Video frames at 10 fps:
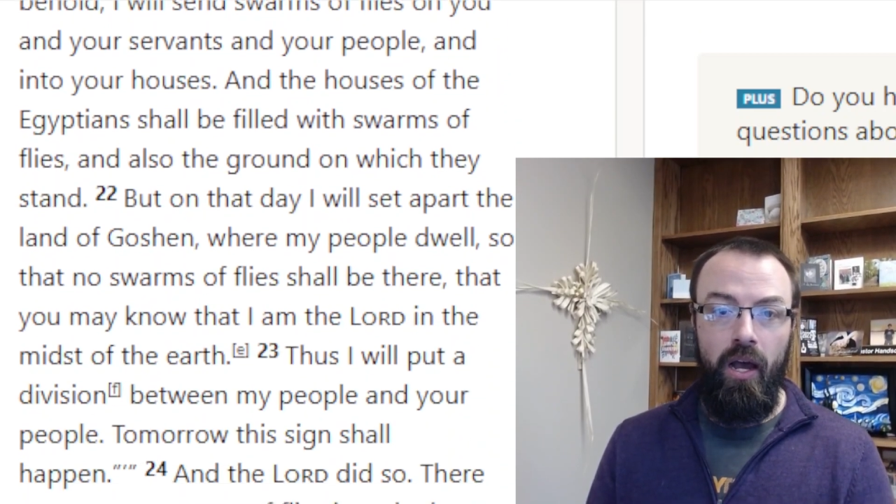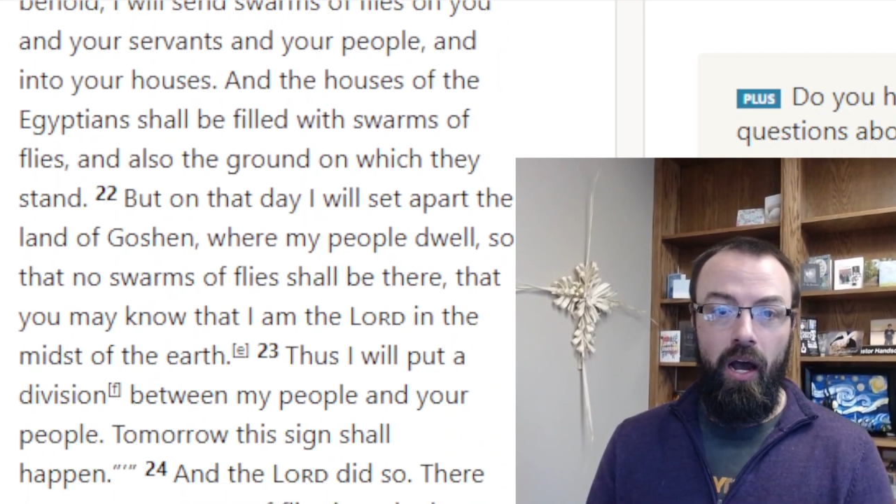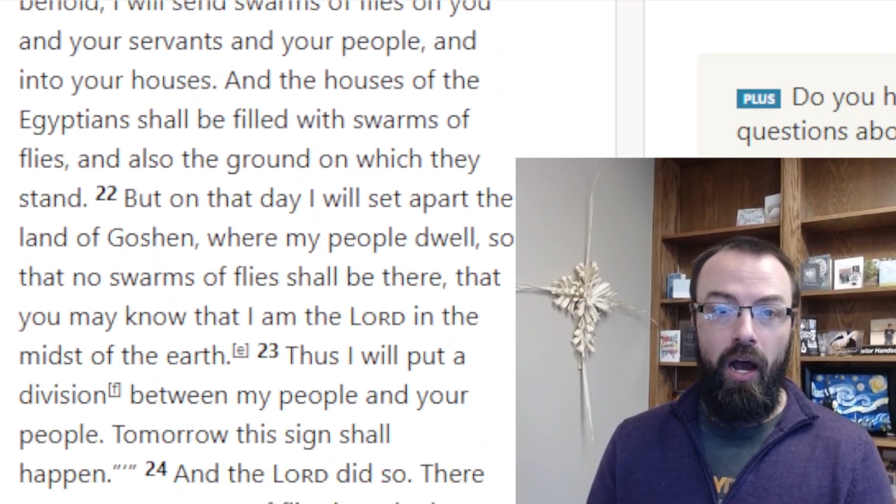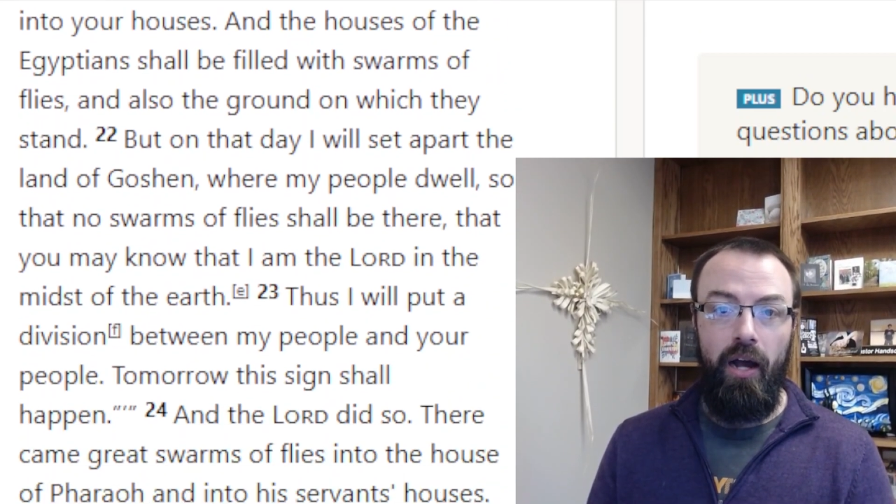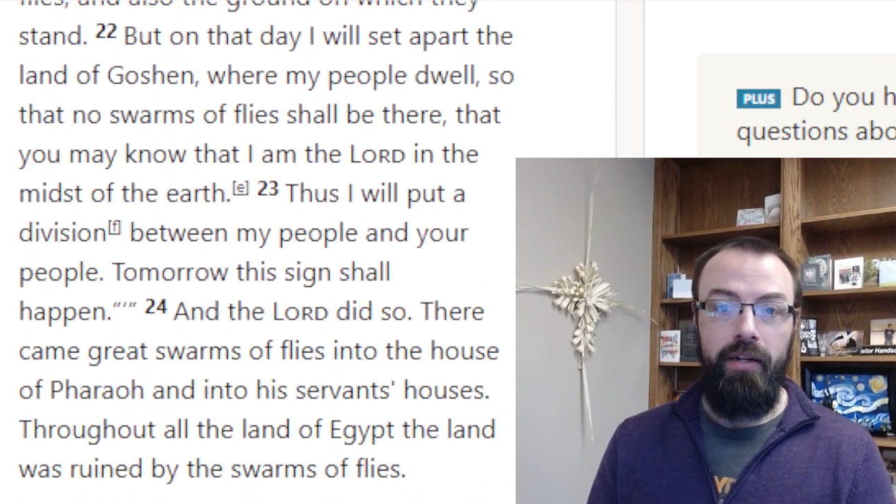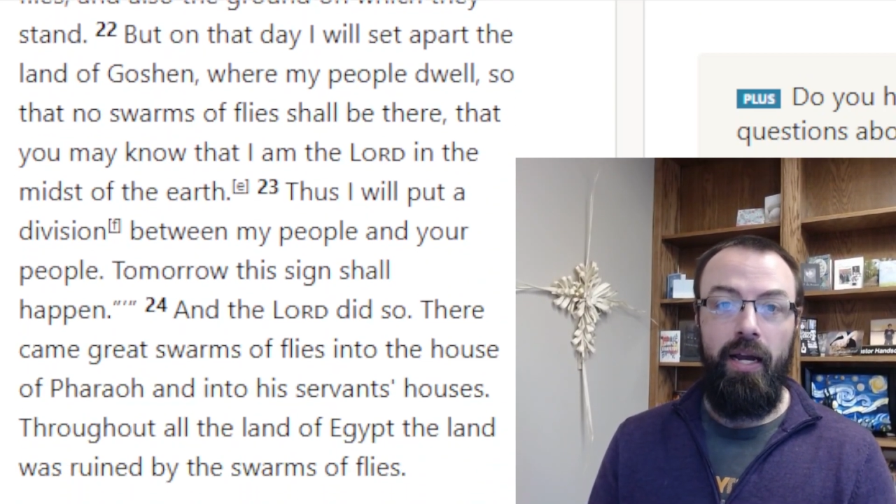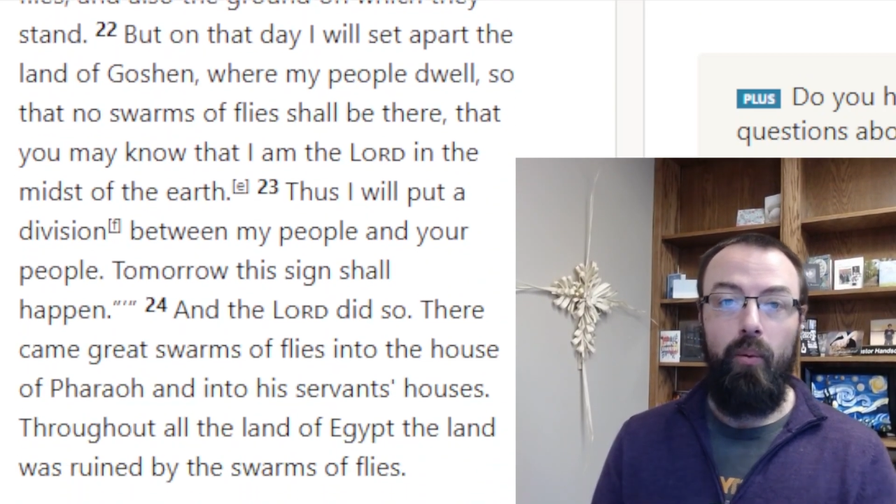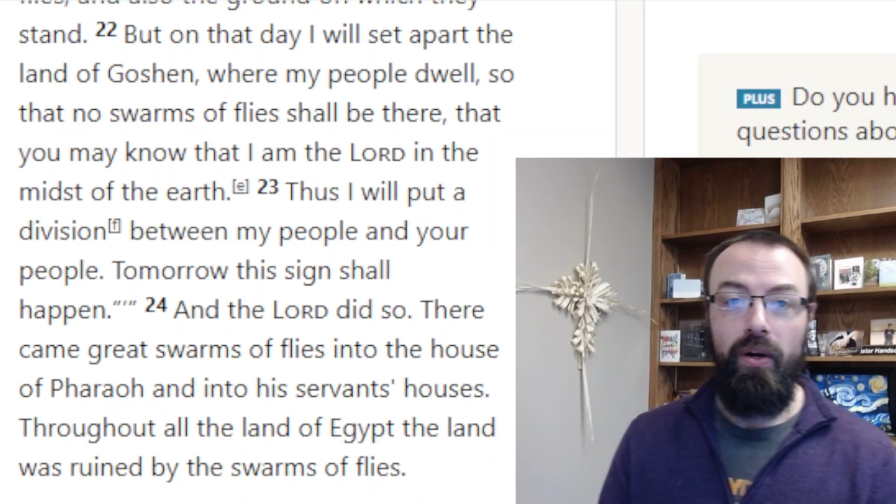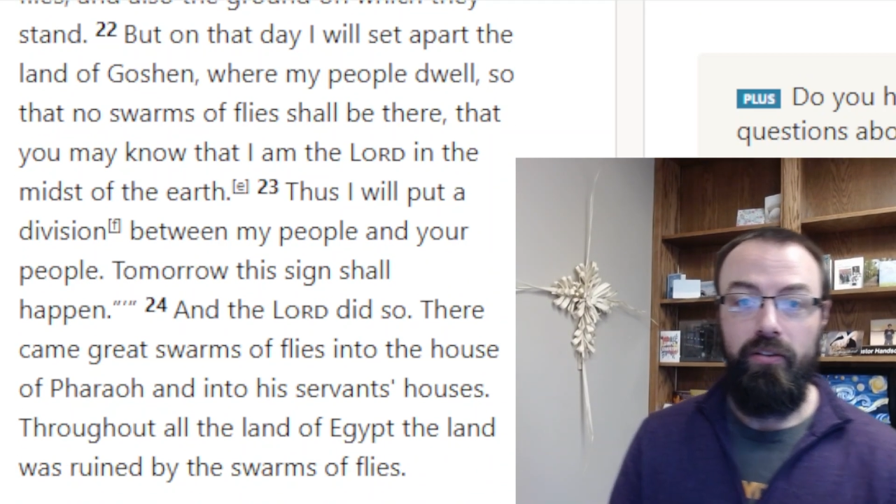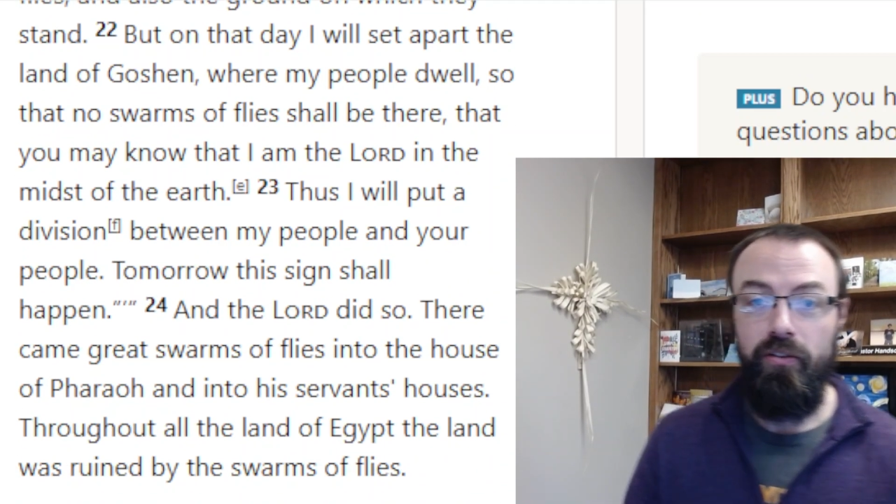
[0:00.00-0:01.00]
Uh, now,
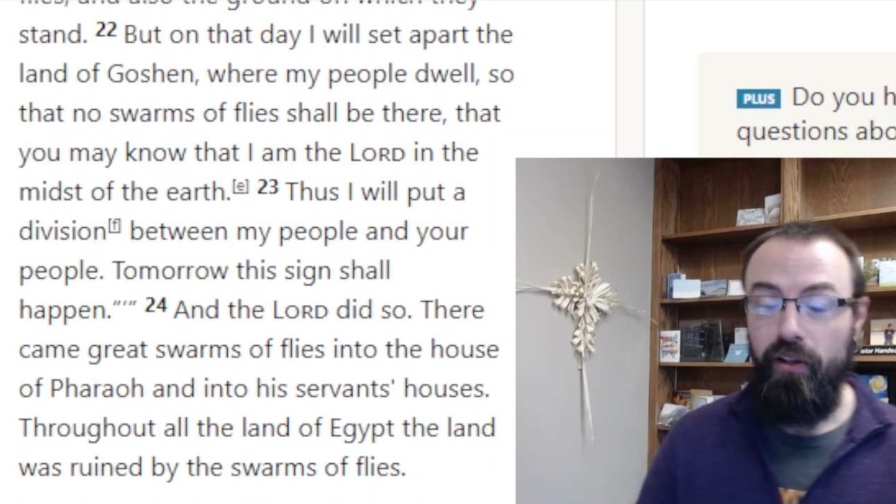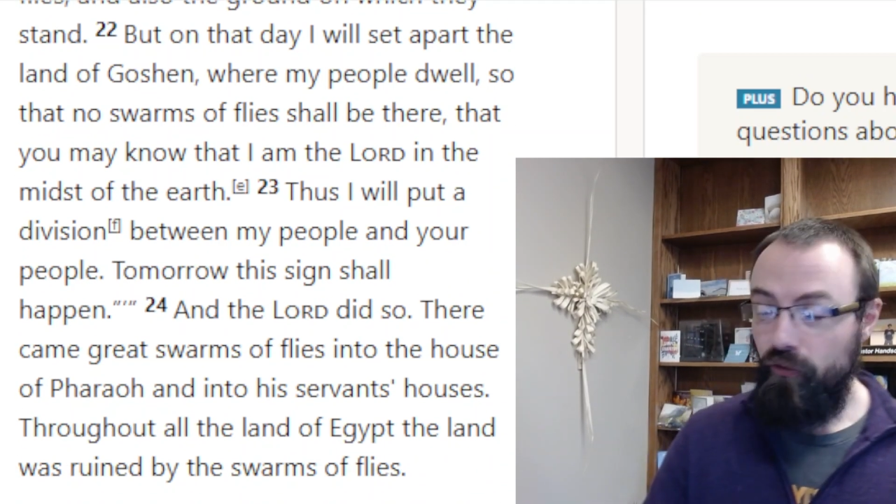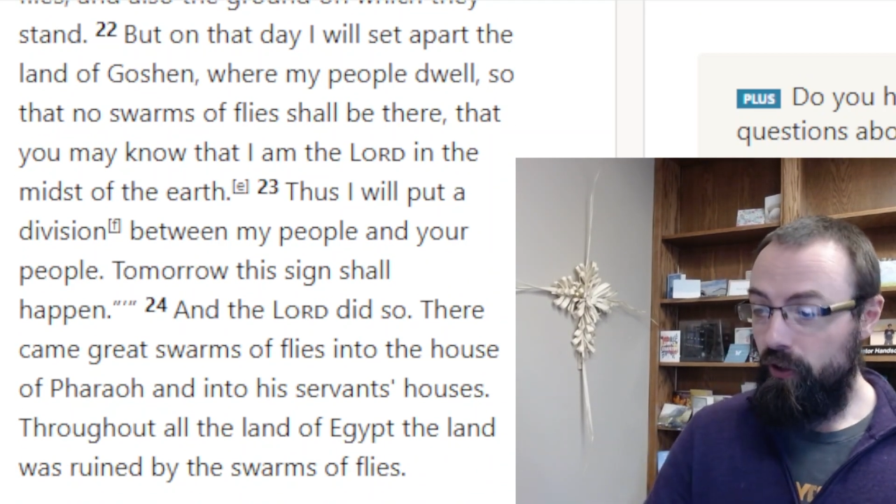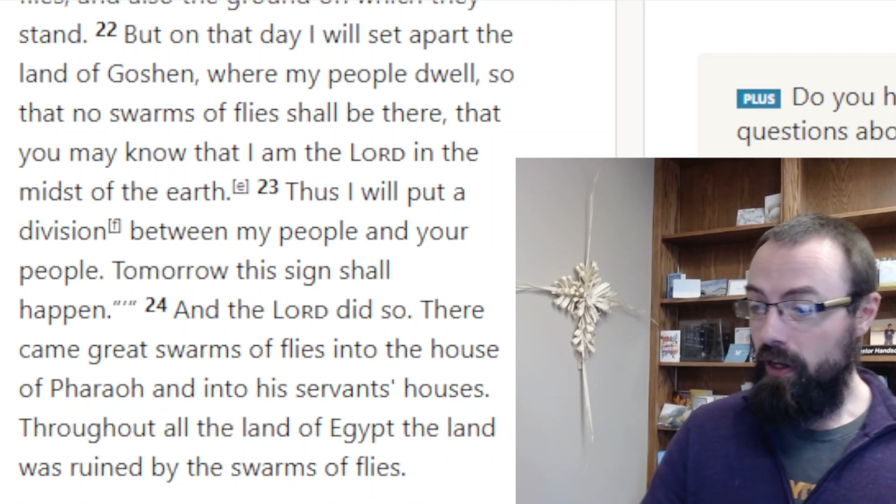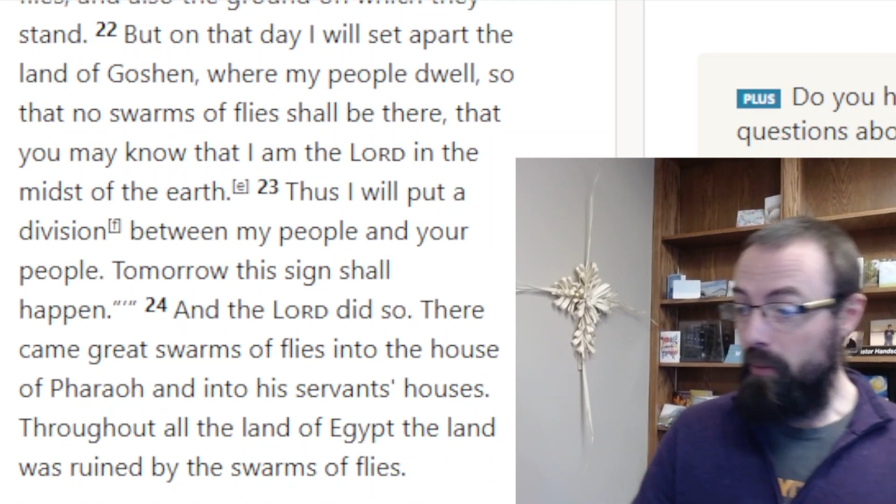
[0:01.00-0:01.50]
what's different